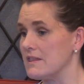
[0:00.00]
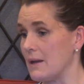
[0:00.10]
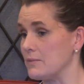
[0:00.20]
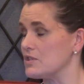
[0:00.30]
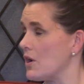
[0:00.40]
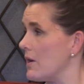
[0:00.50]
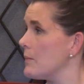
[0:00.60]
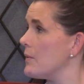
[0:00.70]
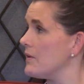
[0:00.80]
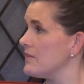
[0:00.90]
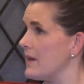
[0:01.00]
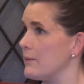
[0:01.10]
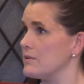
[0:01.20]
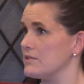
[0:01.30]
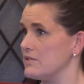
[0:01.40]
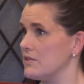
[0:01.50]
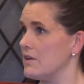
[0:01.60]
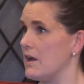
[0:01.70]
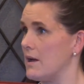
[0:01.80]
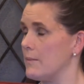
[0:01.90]
That was horrible. That was
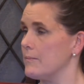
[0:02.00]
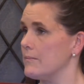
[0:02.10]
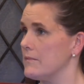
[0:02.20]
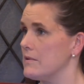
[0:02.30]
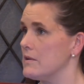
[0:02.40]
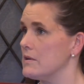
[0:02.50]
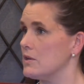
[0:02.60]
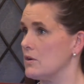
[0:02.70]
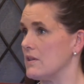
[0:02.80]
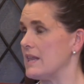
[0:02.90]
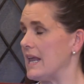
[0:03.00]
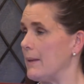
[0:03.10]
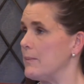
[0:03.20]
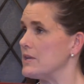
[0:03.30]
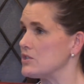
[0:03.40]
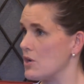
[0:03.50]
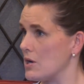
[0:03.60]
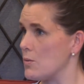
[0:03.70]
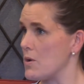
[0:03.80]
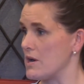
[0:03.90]
they gave me a
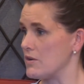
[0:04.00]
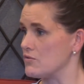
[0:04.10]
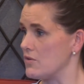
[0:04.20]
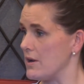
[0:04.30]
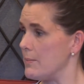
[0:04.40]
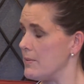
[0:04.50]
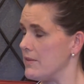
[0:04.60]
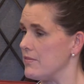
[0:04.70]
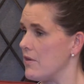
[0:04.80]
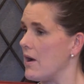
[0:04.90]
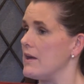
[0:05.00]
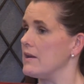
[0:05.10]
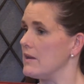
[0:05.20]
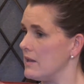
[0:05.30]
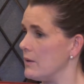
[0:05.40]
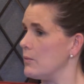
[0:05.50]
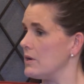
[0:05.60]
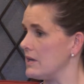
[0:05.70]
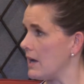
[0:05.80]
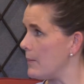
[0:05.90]
sugar water drip and thought it
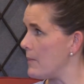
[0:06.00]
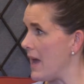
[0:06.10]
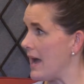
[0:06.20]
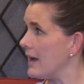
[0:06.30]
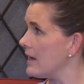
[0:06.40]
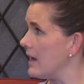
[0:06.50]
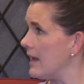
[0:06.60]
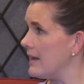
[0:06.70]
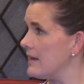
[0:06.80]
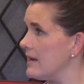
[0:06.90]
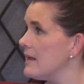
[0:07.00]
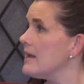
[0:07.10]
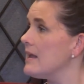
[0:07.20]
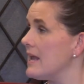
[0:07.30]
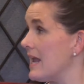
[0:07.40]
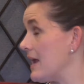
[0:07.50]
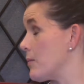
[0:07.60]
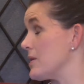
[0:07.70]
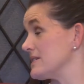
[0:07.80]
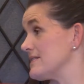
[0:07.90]
would come back, and it
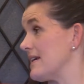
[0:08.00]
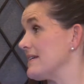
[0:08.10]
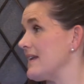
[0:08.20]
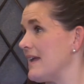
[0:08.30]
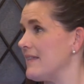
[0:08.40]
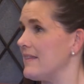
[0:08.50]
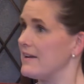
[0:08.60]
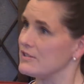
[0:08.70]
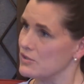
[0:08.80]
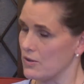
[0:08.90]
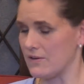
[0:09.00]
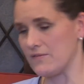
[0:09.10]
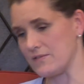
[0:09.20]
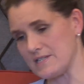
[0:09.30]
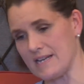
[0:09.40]
wasn't, and they're sort of